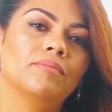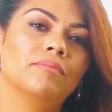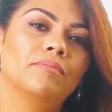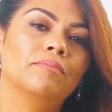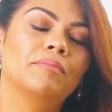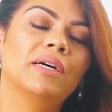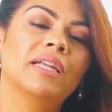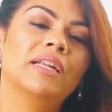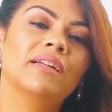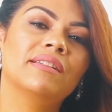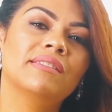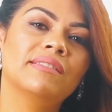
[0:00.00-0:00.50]

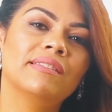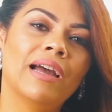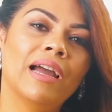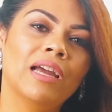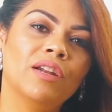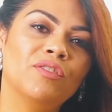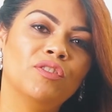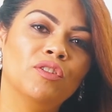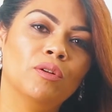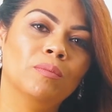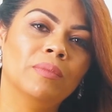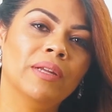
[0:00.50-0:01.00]
But
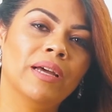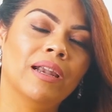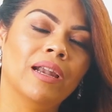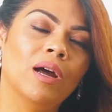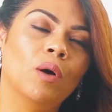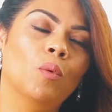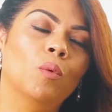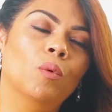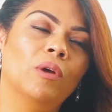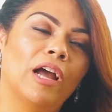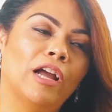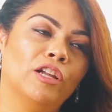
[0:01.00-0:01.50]
aside from that,
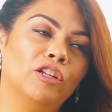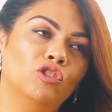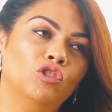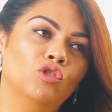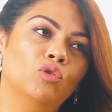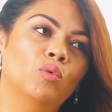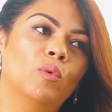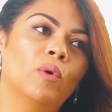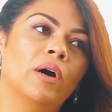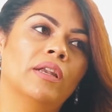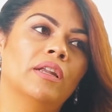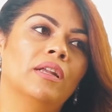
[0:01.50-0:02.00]
I
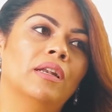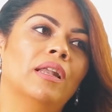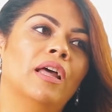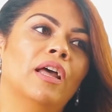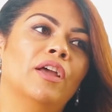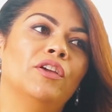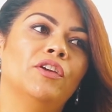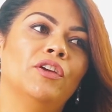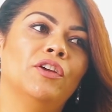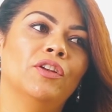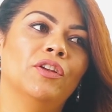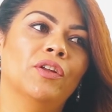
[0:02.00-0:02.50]
do want to
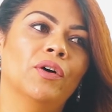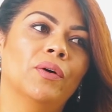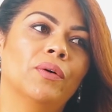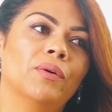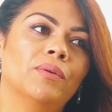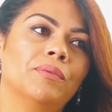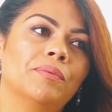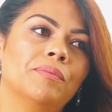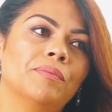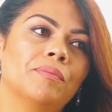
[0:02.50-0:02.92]
let you know